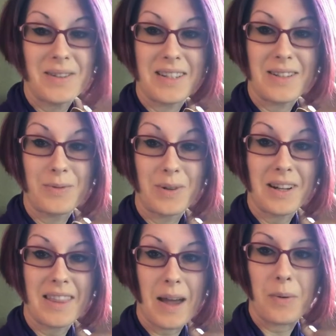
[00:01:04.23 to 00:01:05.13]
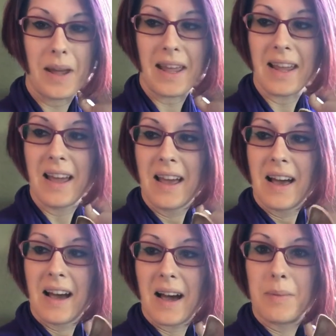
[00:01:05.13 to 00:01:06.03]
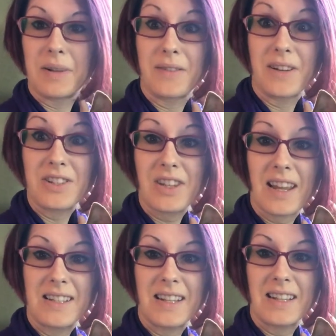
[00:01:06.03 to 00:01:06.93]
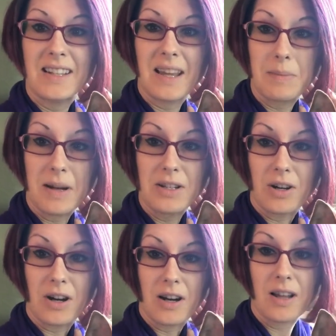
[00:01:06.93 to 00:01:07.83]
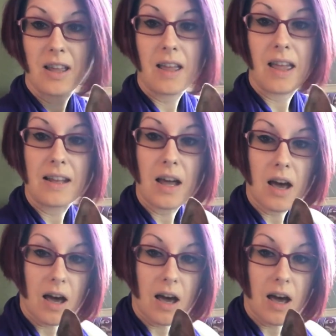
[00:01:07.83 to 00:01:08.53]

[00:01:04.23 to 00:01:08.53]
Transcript: it didn't work that way. Uh, but eventually I did get my dog and